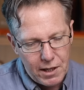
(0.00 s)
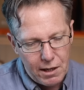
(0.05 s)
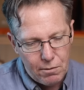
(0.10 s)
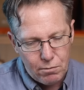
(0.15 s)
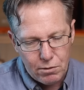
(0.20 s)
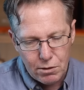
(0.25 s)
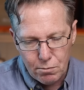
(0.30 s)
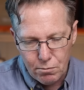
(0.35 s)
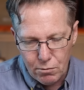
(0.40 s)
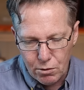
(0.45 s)

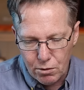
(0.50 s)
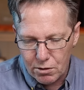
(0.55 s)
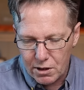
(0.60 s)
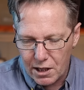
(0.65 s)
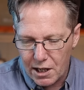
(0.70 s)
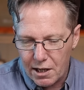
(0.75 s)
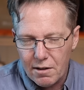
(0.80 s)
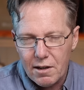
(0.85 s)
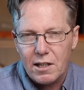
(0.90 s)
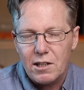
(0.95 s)
It was more
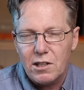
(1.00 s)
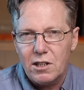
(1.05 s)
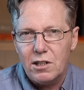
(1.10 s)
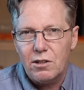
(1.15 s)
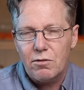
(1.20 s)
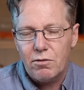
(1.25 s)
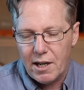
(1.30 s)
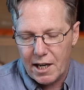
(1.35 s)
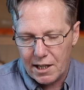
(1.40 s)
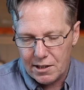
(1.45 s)
kind of like
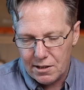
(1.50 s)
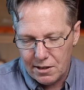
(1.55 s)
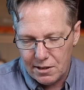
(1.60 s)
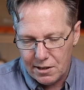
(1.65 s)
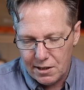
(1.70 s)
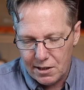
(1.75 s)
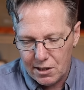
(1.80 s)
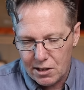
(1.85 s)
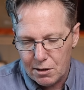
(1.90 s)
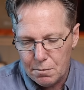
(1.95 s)
she's reacting
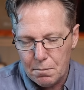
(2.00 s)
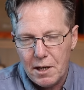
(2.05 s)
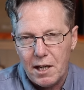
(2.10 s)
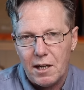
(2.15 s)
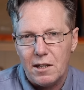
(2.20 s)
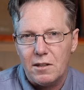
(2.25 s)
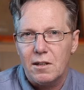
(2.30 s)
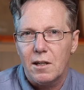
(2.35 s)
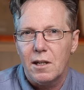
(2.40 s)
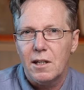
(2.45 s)
to the
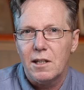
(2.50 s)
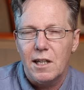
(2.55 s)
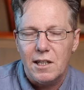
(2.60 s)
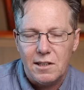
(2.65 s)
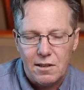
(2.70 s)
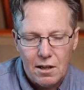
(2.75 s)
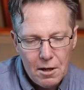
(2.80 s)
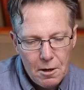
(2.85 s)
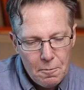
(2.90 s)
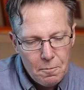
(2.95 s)
space. And
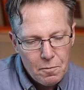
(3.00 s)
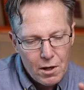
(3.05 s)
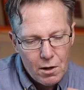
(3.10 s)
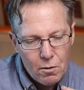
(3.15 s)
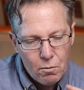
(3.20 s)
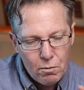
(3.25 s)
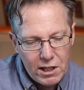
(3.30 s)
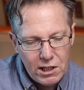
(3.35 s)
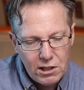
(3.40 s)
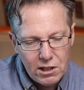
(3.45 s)
there's,
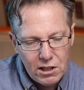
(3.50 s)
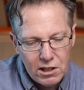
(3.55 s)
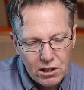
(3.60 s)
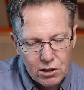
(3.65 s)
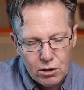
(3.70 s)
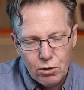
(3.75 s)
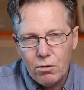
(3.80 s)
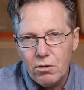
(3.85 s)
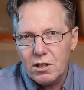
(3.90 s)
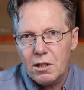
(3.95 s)
when she
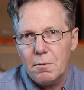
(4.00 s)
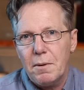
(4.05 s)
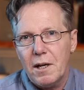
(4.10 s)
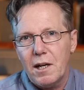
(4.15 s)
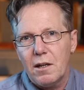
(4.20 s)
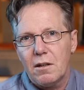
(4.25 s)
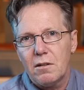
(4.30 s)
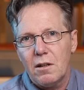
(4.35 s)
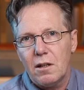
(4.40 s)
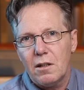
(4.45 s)
talks
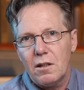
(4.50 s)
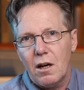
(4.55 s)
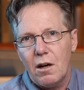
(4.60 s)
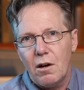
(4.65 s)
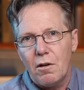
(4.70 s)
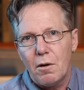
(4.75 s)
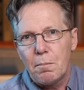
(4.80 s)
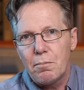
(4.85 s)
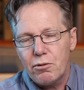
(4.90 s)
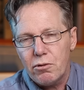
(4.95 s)
about
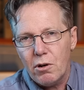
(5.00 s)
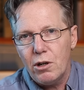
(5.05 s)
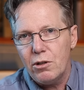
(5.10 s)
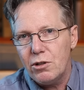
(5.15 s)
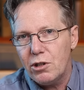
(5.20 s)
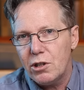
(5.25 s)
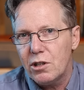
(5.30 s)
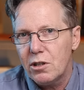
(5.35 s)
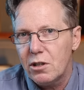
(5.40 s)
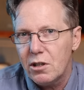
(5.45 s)
her
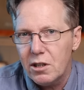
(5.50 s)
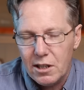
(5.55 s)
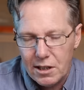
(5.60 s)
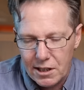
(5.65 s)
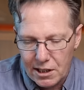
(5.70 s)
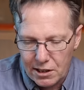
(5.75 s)
approach to